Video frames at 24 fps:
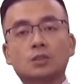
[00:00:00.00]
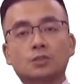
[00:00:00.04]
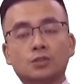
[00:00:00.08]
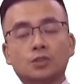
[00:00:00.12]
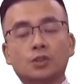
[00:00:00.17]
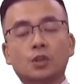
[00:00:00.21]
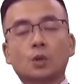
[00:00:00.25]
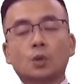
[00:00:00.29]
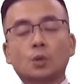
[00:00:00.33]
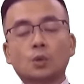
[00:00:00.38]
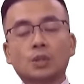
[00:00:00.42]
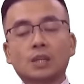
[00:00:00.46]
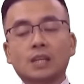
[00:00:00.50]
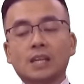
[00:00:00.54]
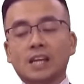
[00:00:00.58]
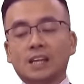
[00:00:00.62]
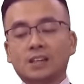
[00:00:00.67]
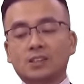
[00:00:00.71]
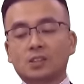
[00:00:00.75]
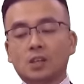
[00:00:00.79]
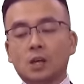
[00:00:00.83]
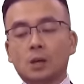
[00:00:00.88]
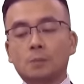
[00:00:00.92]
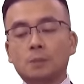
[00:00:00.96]
to the
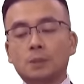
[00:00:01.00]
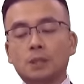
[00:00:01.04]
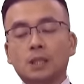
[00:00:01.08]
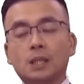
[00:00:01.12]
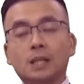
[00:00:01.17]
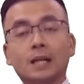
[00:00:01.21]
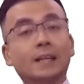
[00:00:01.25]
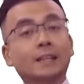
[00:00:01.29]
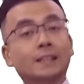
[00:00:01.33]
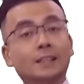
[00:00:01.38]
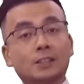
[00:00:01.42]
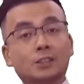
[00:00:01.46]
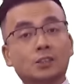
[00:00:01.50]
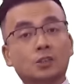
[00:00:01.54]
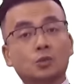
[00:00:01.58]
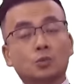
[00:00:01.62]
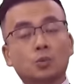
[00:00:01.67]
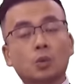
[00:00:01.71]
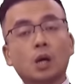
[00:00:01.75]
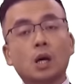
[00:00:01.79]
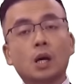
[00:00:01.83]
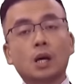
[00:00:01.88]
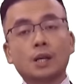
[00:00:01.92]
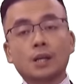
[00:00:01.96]
examiner. And this is
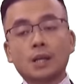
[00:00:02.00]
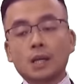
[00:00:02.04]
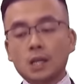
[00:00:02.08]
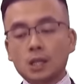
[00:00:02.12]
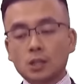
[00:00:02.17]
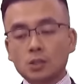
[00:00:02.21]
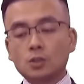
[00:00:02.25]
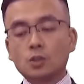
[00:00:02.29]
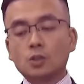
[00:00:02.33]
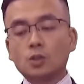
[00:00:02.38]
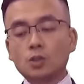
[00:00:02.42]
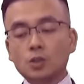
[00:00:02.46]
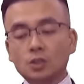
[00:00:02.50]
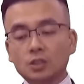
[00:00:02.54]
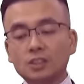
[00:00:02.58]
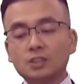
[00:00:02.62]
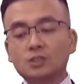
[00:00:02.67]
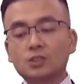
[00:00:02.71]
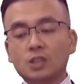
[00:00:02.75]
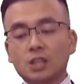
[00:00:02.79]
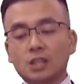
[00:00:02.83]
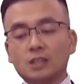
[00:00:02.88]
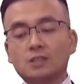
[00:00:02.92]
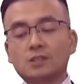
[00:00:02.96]
why you
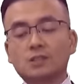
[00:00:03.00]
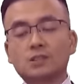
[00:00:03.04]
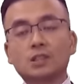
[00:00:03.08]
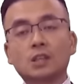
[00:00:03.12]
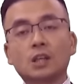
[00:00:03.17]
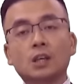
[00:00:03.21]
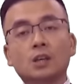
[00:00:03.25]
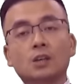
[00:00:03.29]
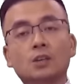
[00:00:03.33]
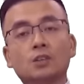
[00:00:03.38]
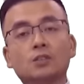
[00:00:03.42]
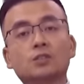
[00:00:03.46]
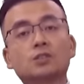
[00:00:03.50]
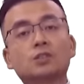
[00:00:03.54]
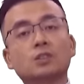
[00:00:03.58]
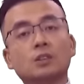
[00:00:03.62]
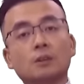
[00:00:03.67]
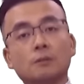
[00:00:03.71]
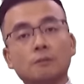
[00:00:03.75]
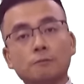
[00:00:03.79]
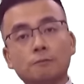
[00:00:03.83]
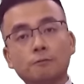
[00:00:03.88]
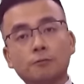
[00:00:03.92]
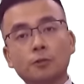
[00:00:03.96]
need to insert
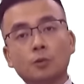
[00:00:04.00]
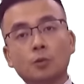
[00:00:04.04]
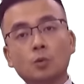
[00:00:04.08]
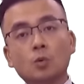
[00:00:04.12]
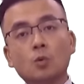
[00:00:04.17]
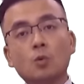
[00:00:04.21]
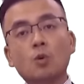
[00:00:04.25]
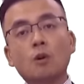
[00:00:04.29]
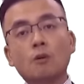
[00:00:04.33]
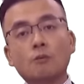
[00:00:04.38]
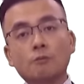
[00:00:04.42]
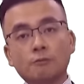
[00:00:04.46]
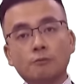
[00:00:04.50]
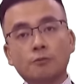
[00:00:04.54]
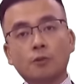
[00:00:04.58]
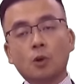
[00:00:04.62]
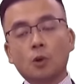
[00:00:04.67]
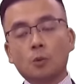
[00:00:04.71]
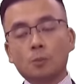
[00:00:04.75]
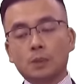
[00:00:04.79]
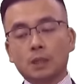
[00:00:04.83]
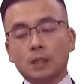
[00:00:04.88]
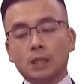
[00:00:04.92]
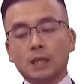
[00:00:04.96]
the full
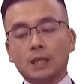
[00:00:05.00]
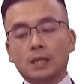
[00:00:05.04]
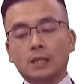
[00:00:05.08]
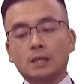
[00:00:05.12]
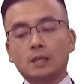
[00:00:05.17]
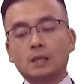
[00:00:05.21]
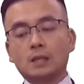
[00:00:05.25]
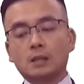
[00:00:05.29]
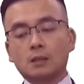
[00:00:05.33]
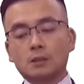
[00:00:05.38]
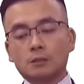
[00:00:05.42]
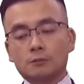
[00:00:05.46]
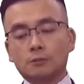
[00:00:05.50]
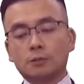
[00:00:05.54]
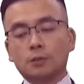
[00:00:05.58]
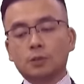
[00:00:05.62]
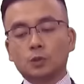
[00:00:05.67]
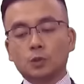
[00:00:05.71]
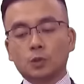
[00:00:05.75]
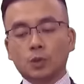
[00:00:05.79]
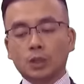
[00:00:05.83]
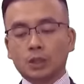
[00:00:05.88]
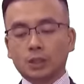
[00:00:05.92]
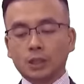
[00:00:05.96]
formulae for
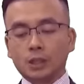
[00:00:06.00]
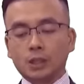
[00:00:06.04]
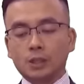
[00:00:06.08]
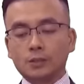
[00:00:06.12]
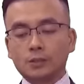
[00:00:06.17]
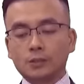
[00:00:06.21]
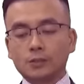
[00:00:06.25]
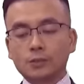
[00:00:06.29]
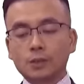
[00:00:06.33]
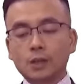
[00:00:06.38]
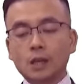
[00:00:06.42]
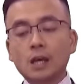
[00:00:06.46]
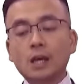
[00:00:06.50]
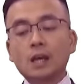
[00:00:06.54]
doing that.